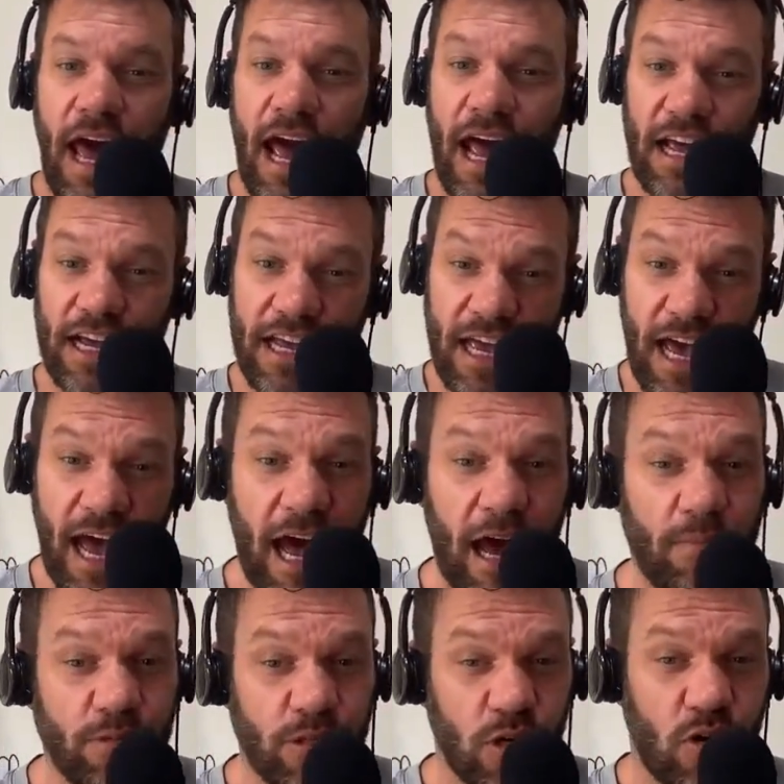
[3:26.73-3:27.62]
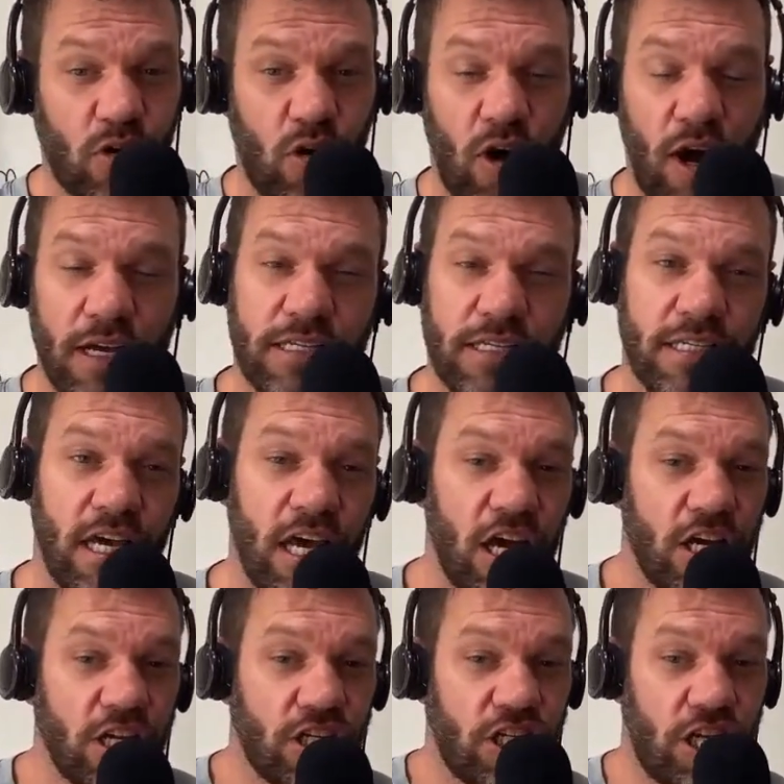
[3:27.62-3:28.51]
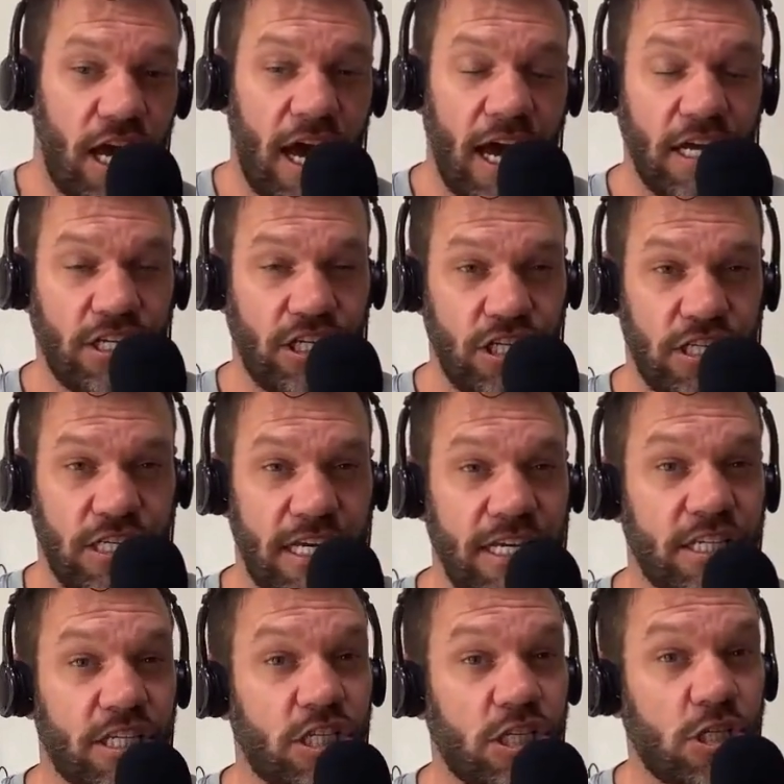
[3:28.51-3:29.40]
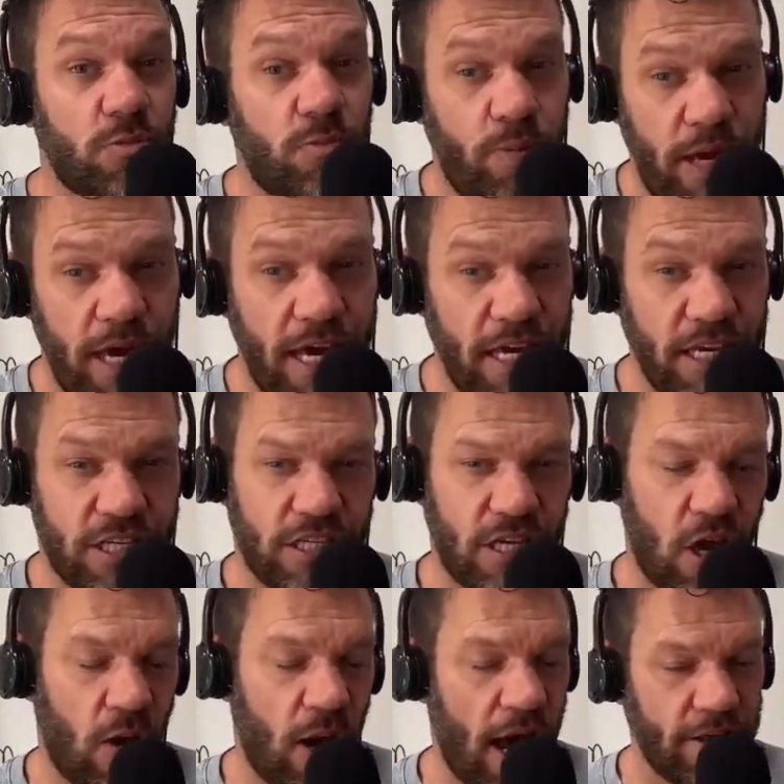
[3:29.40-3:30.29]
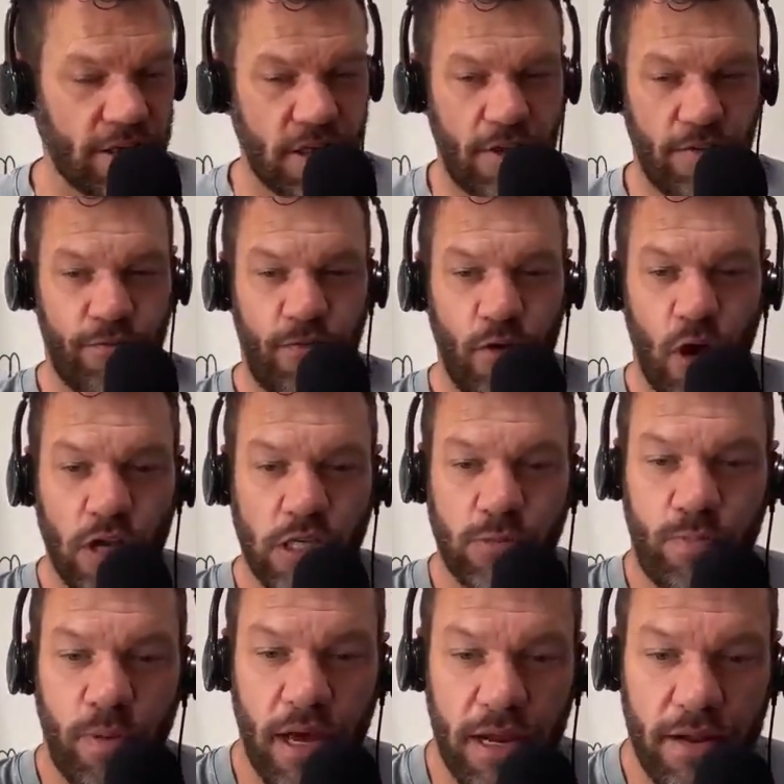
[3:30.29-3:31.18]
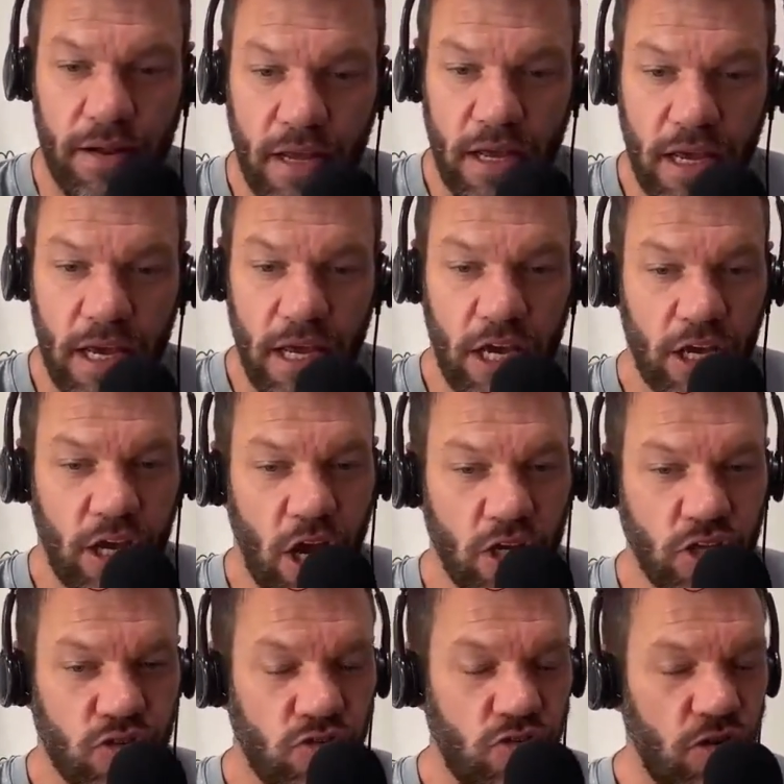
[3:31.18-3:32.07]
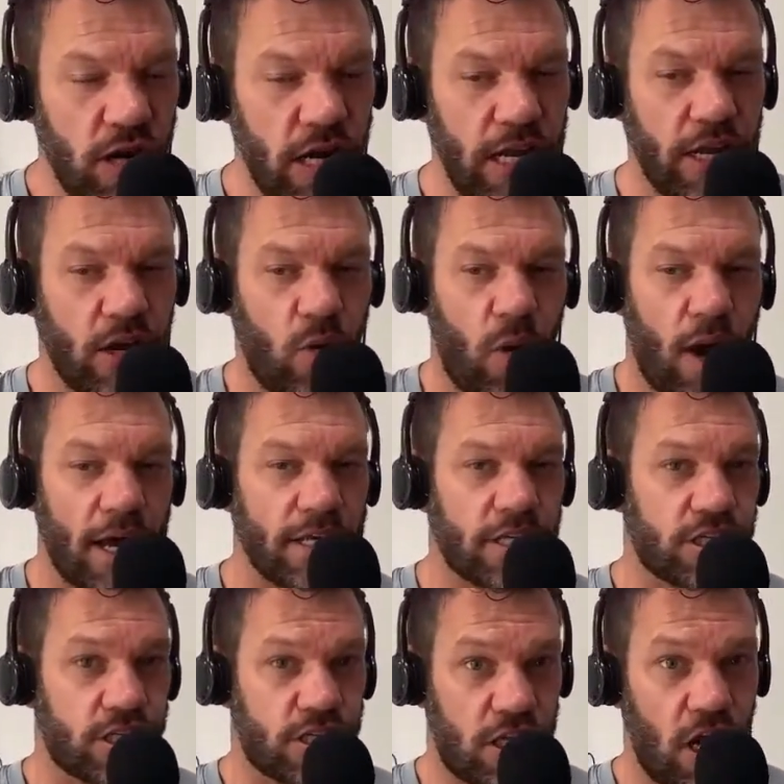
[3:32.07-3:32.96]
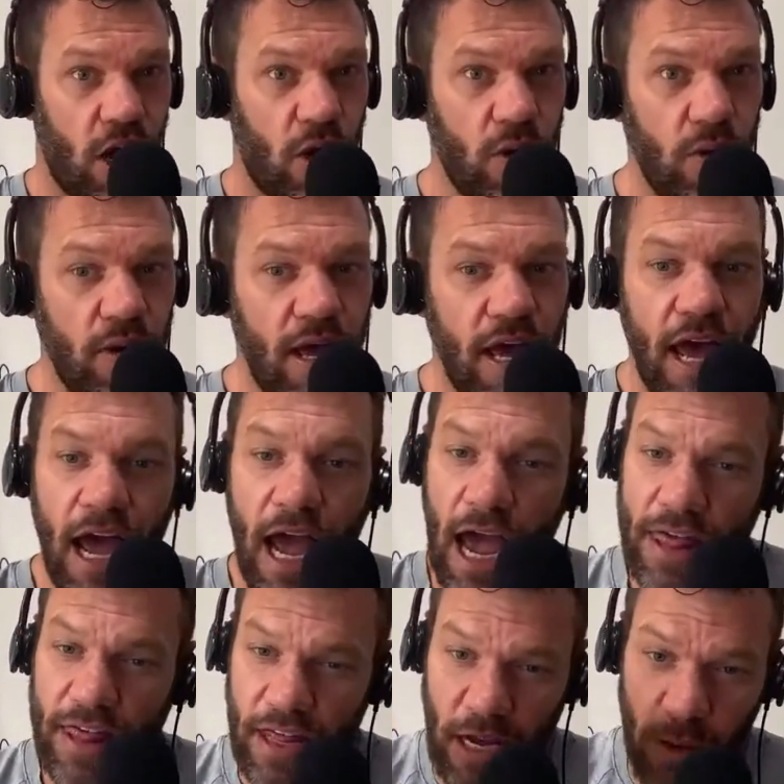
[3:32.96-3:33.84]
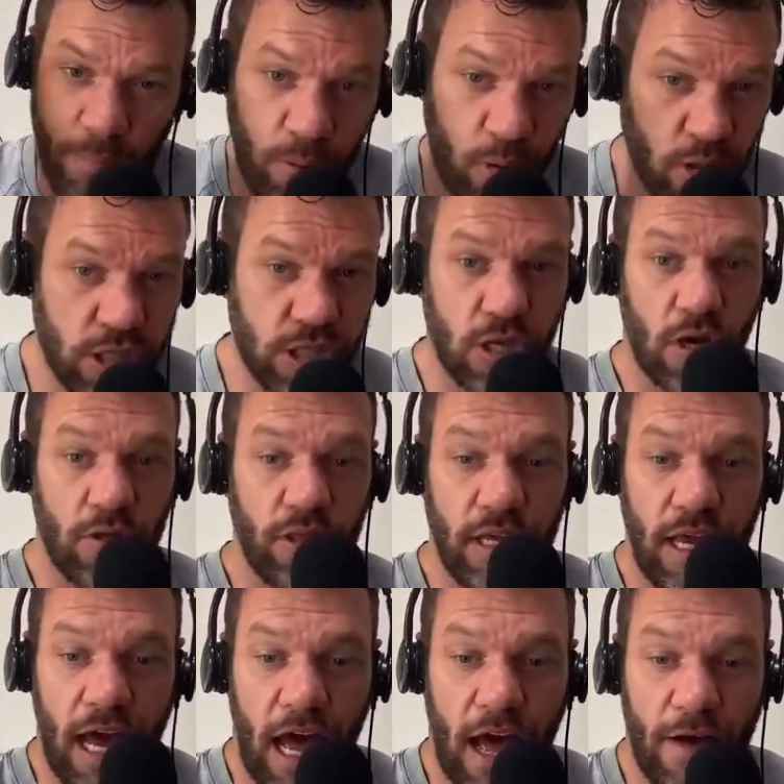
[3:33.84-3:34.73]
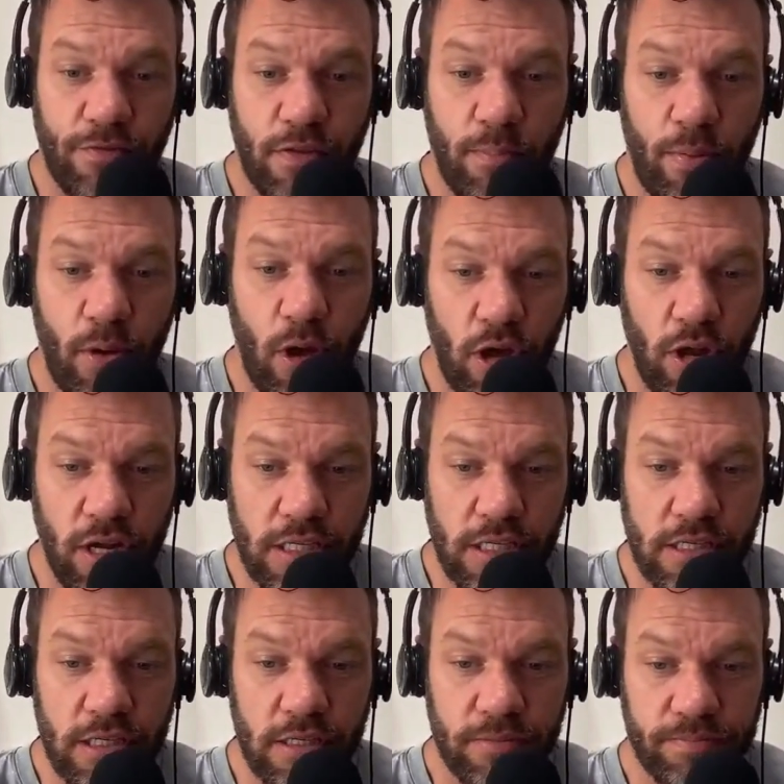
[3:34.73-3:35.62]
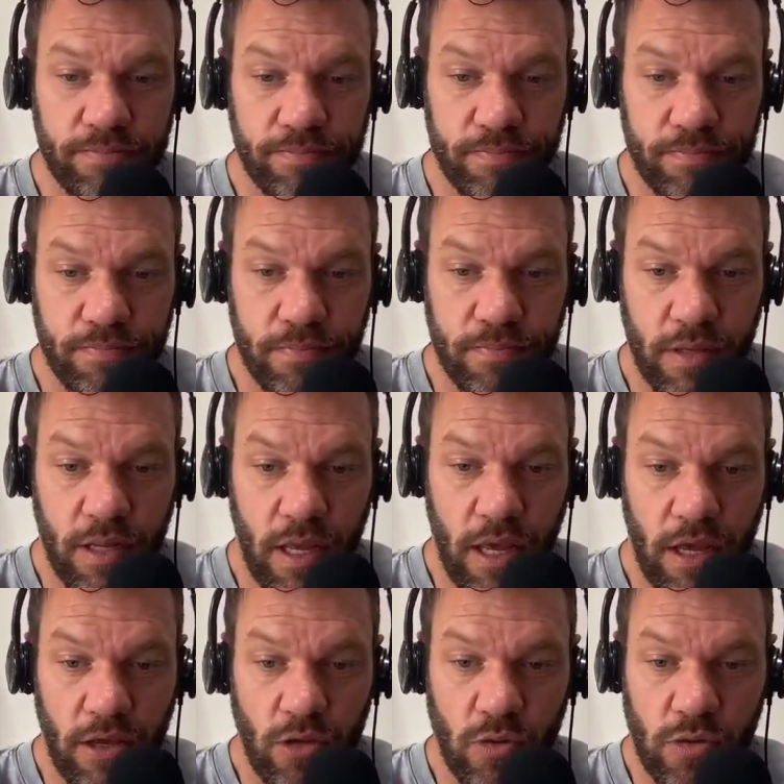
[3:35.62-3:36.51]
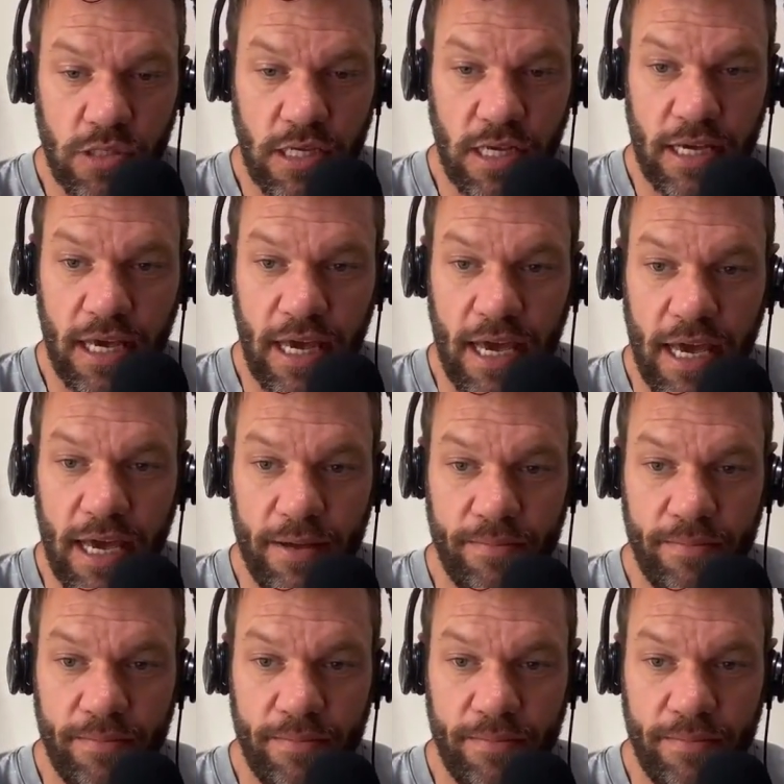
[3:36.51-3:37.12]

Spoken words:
Comes across, changes his speed. So at the first bit, he goes really quite slow. And then he puts on the afterburners. You'll see here.